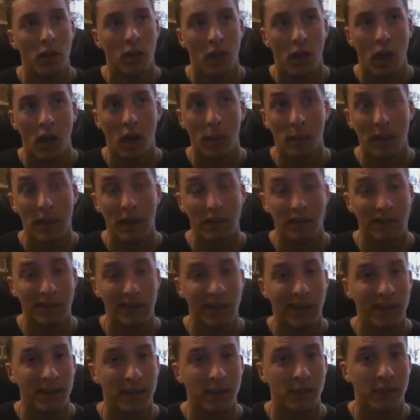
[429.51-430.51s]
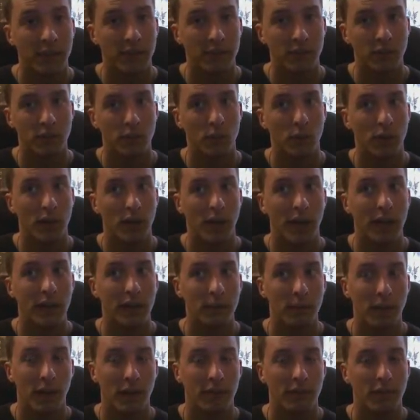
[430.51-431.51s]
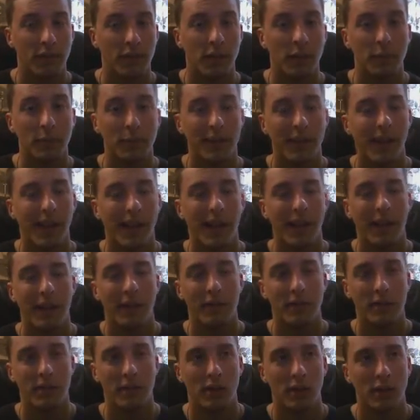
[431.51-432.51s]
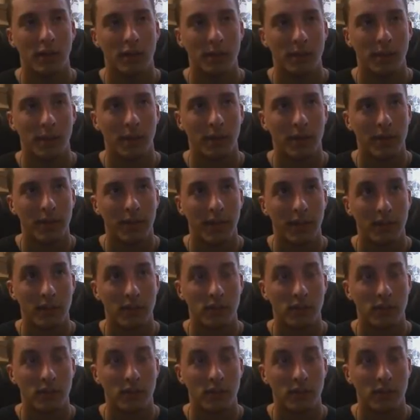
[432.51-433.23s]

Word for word: um, I have a lot of things going on in my family that I haven't talked about yet,